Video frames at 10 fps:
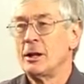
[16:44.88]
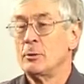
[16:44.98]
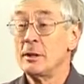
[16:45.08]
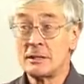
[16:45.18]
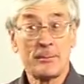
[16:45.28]

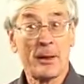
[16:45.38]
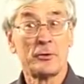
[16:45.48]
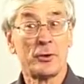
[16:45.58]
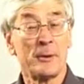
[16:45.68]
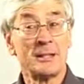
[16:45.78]
we're
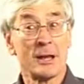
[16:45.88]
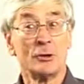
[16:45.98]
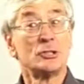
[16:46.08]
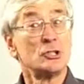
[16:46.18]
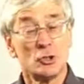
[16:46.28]
supposed to be so
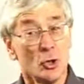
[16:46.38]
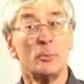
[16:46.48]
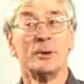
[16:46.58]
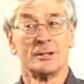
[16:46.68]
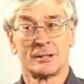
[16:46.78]

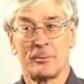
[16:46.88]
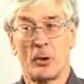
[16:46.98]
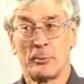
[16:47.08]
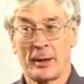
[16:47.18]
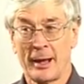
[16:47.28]
stupid as a
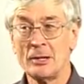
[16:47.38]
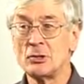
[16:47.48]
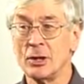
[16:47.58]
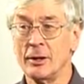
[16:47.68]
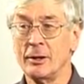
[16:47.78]

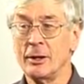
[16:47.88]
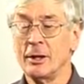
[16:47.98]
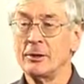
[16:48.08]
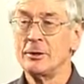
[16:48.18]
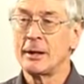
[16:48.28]
population,
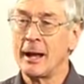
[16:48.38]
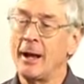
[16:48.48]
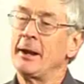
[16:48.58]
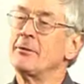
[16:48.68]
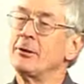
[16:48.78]
you
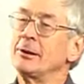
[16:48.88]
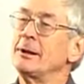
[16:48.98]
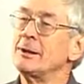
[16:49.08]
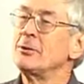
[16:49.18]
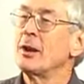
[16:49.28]
can't have a
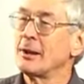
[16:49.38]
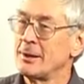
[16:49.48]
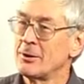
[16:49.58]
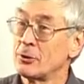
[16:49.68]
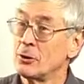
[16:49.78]
leader telling
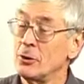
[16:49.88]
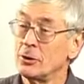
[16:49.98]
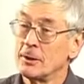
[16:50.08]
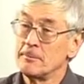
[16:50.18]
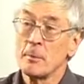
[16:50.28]
you the truth.